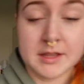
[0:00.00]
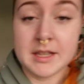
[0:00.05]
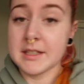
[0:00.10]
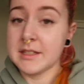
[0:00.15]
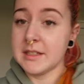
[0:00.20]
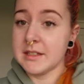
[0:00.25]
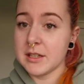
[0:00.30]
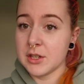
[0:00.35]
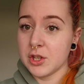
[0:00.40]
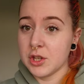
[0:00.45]
This
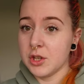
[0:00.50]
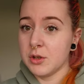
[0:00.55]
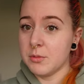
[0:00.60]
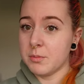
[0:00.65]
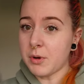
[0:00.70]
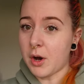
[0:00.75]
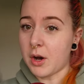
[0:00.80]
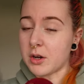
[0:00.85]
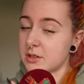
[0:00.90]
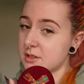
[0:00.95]
is a cute
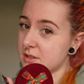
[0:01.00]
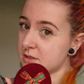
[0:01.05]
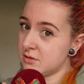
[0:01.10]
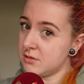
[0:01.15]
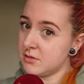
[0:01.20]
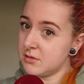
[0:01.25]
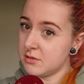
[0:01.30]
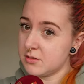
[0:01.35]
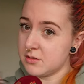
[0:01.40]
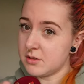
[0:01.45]
box.
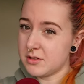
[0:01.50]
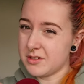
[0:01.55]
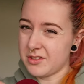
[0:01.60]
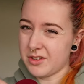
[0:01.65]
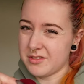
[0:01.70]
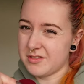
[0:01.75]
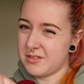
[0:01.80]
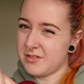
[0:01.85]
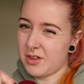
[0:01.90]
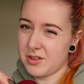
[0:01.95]

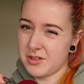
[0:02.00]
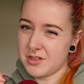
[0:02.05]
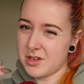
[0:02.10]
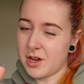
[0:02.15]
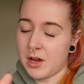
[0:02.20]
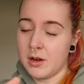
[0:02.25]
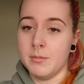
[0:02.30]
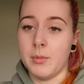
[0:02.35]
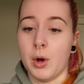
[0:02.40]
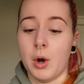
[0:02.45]
Not the
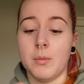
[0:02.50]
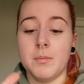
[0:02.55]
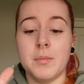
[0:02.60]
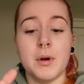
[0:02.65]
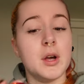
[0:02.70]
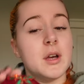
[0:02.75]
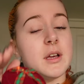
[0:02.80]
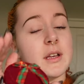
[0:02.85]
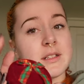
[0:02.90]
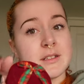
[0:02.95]
tartan bow,
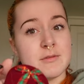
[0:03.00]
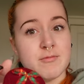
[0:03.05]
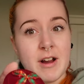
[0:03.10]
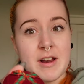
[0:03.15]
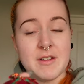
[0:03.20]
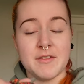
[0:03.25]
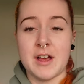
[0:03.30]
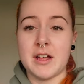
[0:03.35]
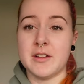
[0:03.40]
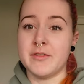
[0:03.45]
but it's
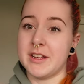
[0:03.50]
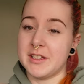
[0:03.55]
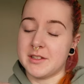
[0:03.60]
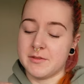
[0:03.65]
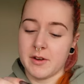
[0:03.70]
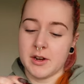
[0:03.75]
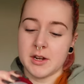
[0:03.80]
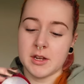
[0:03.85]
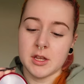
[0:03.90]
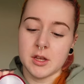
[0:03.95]
red velvet. It's
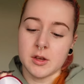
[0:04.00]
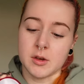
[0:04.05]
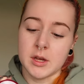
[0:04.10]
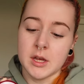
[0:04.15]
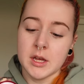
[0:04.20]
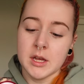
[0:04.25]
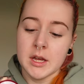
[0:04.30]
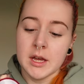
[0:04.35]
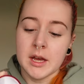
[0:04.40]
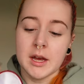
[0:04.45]
very cute.
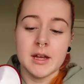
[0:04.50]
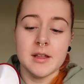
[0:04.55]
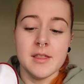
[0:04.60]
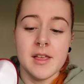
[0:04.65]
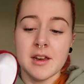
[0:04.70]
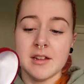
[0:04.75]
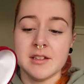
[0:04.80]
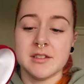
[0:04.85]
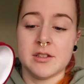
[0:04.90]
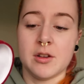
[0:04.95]
And
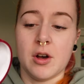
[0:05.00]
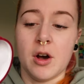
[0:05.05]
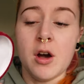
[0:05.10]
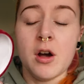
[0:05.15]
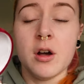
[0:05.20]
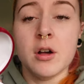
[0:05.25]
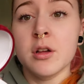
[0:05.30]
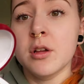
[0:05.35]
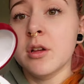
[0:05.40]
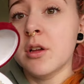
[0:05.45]
then it's
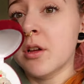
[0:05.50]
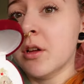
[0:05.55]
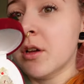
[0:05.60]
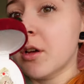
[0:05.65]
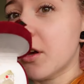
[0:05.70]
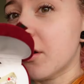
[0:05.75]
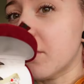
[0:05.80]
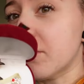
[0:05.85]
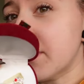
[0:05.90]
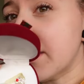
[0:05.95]
got
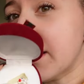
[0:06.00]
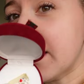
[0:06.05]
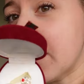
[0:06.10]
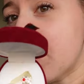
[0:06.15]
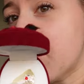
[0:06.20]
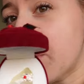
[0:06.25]
a really